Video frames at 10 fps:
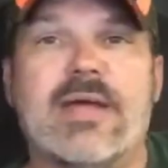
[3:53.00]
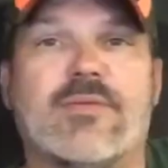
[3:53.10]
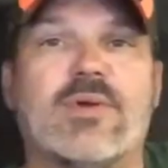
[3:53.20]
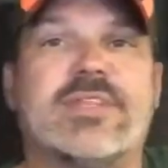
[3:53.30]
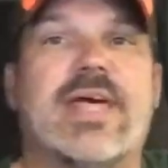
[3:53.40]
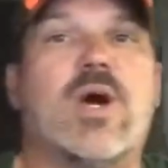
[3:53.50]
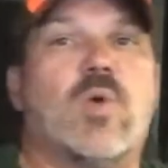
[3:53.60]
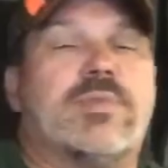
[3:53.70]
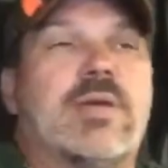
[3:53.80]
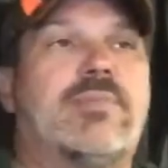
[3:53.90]
went to that
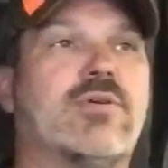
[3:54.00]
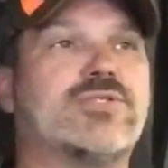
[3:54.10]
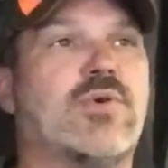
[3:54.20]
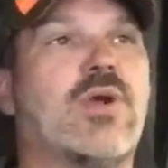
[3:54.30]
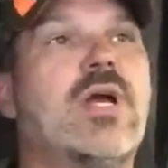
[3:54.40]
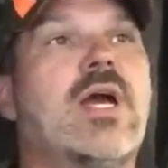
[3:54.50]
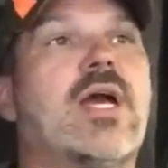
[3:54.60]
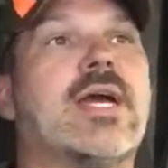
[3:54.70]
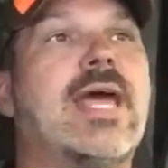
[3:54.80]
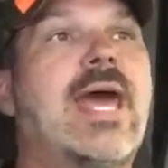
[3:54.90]
Home Depot store.
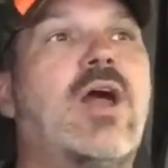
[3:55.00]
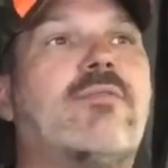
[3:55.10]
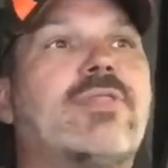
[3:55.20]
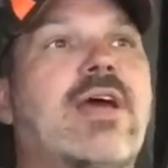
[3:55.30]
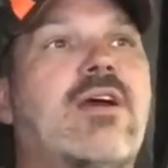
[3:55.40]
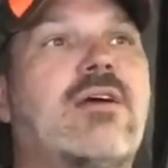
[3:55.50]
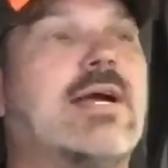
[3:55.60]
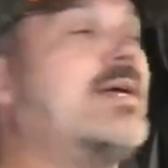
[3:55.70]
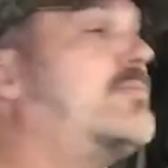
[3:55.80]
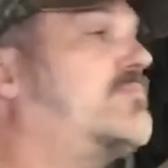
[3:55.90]
And I head over there.
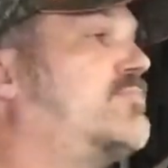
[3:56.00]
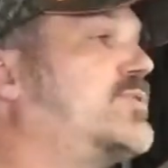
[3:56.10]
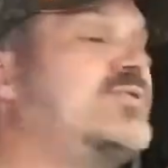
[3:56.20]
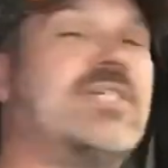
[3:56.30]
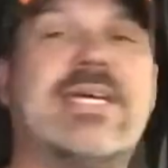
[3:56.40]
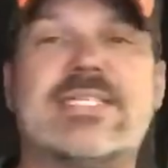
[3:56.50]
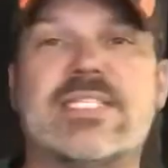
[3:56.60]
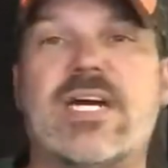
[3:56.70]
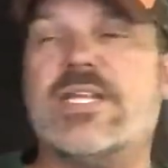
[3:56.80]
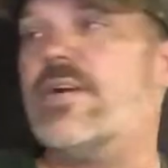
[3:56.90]
As soon as I get
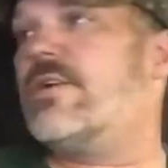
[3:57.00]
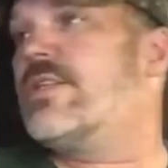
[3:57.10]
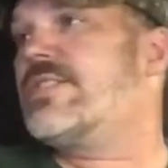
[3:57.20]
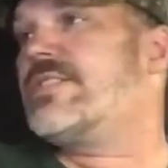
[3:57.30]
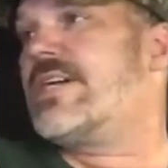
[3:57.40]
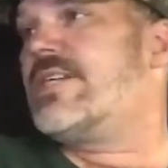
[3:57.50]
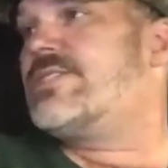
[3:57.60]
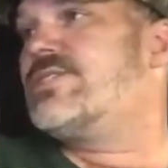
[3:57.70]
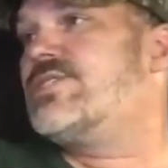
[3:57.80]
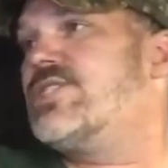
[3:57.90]
done here, and it looks like
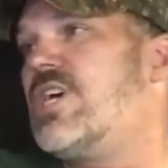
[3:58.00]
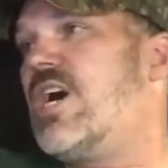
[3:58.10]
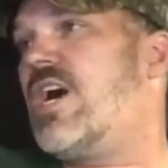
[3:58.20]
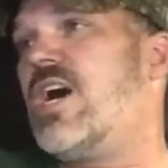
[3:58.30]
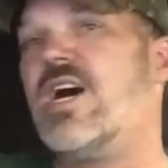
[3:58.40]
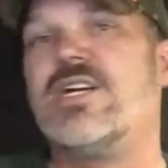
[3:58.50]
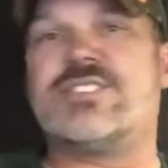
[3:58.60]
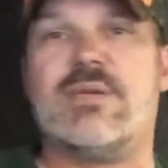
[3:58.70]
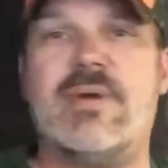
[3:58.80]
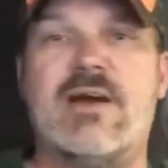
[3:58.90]
he's
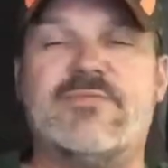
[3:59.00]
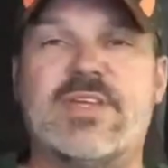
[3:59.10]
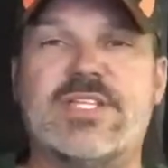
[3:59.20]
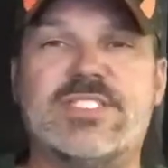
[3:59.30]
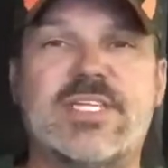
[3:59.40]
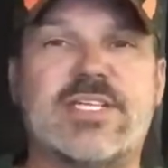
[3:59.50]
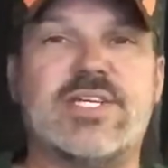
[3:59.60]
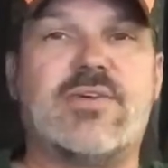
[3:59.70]
just about finished. He's actually